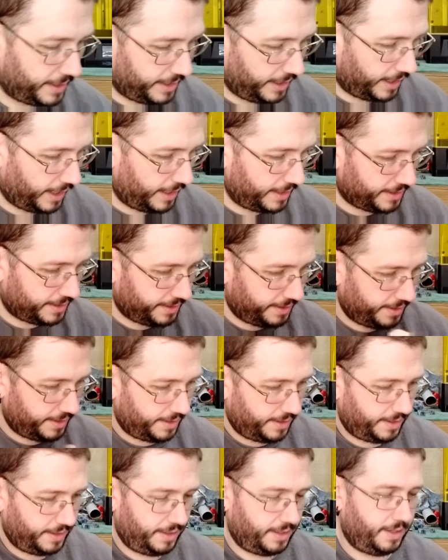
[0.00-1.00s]
cut
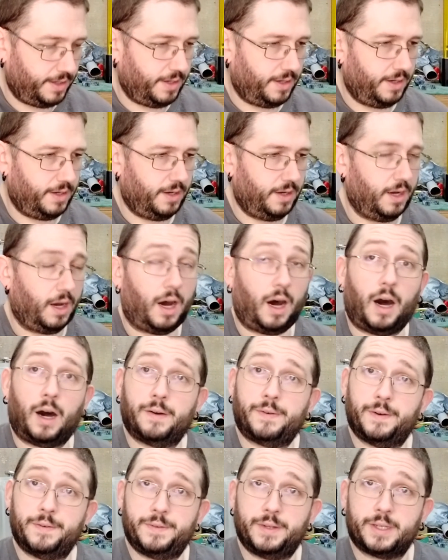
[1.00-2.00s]

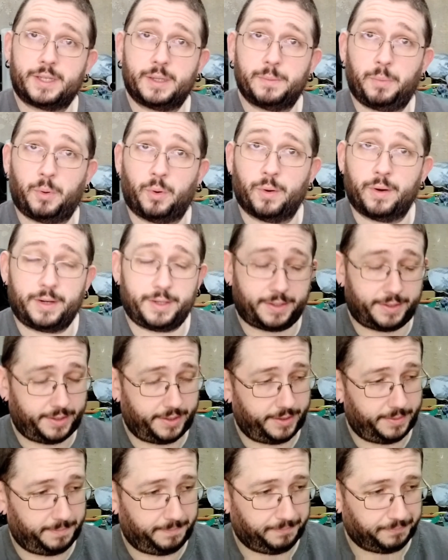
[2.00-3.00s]
off of the
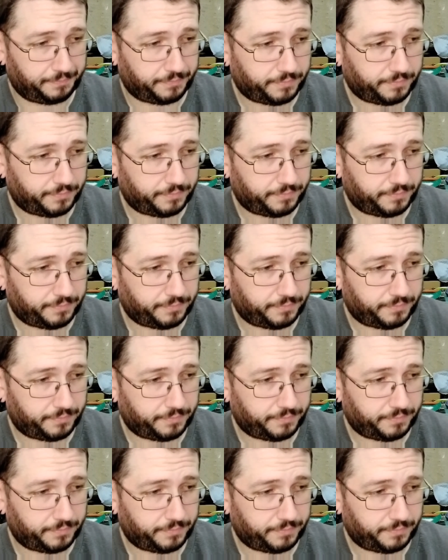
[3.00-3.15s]
supports,